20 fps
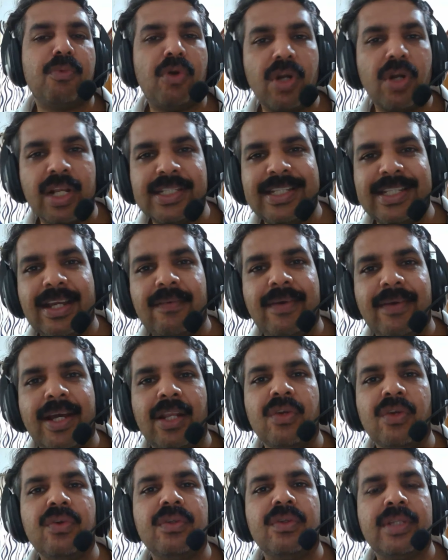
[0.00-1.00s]
value, that
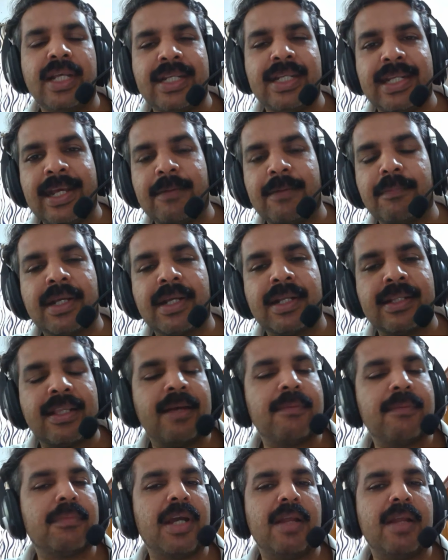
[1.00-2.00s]
term can be
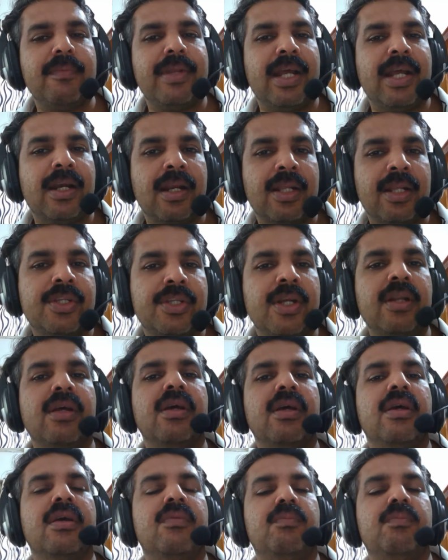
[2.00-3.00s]
neglected,
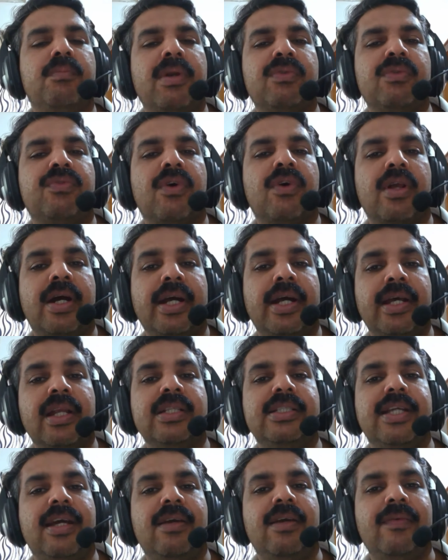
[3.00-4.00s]
but for higher j
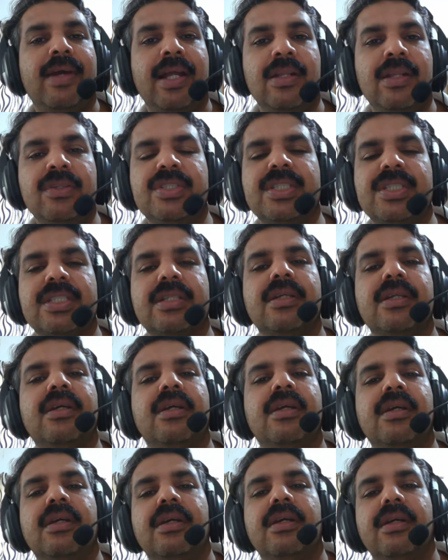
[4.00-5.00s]
values,
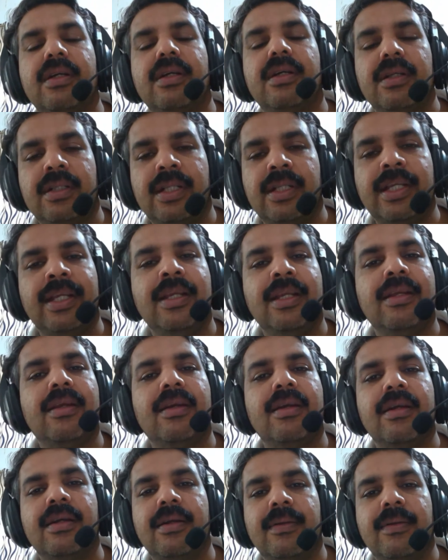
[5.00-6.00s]
the
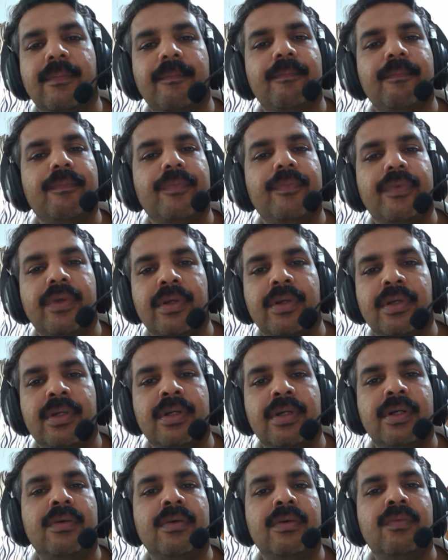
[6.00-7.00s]

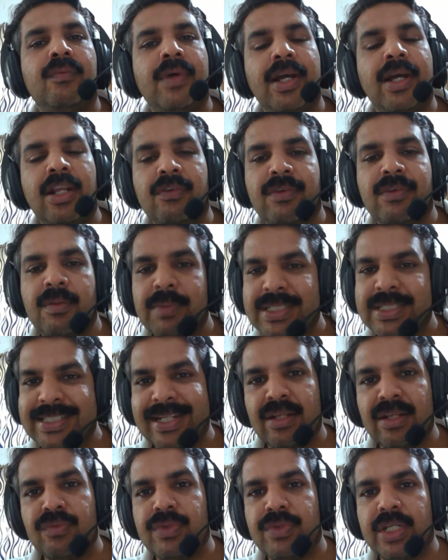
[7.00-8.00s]
value will be
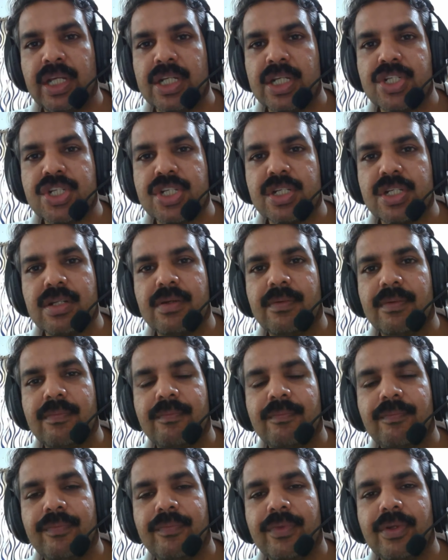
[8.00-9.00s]
significant.
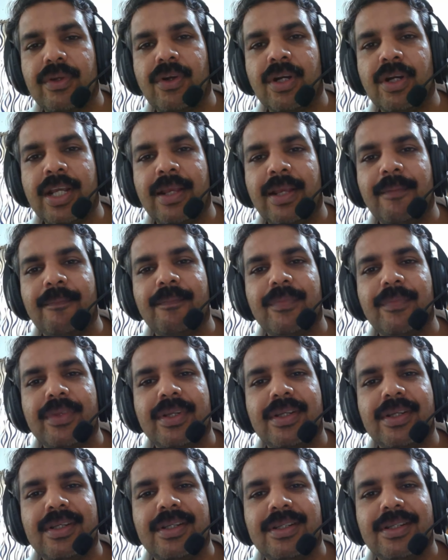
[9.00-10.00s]
Okay,
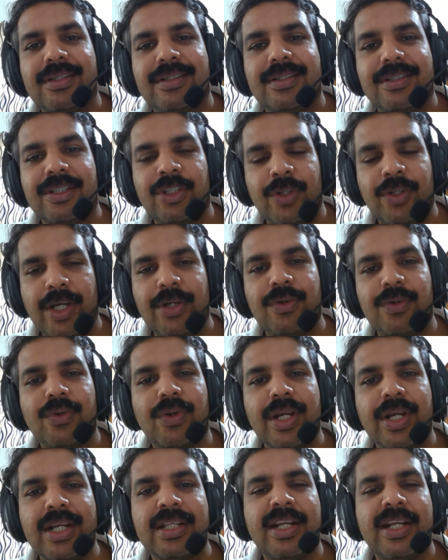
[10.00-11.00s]
you have to read the
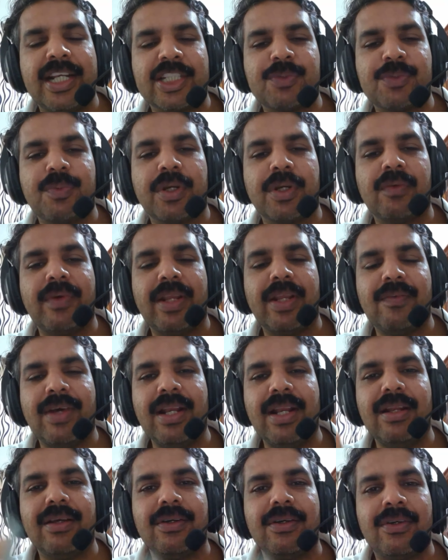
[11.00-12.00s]
textbook very well.
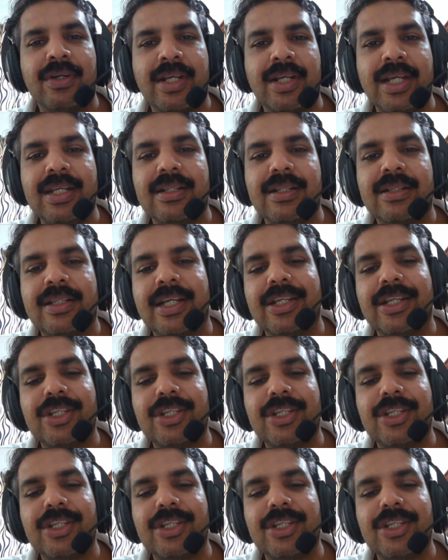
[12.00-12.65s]
Okay, thank you.